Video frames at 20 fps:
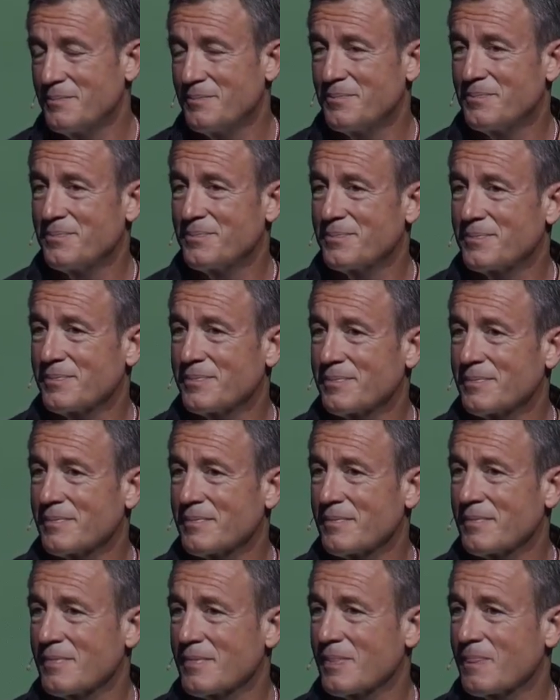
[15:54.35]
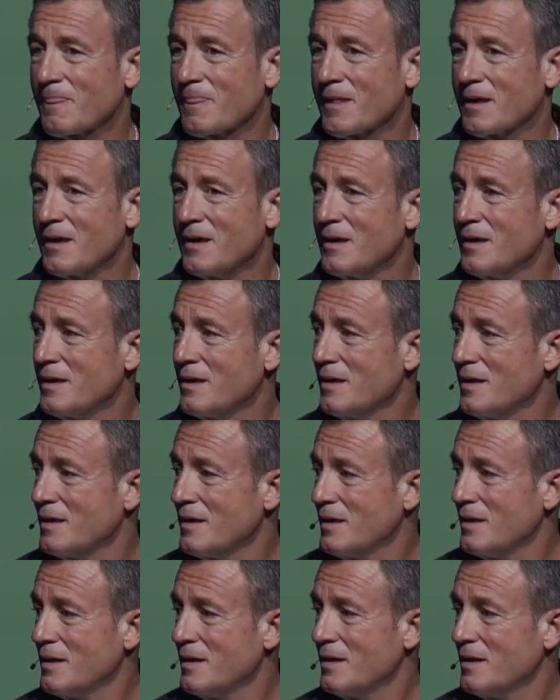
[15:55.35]

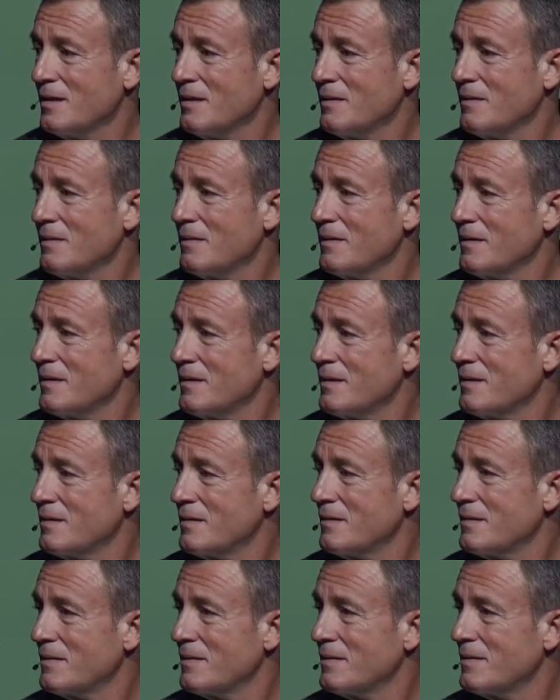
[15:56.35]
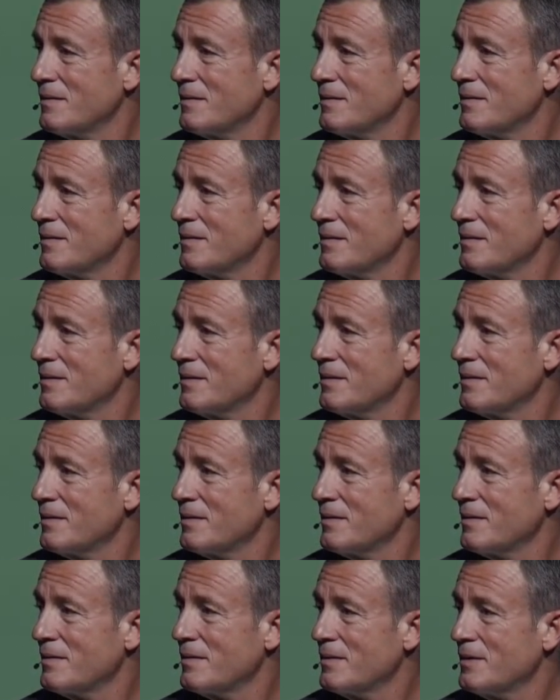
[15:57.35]
(no one is talking)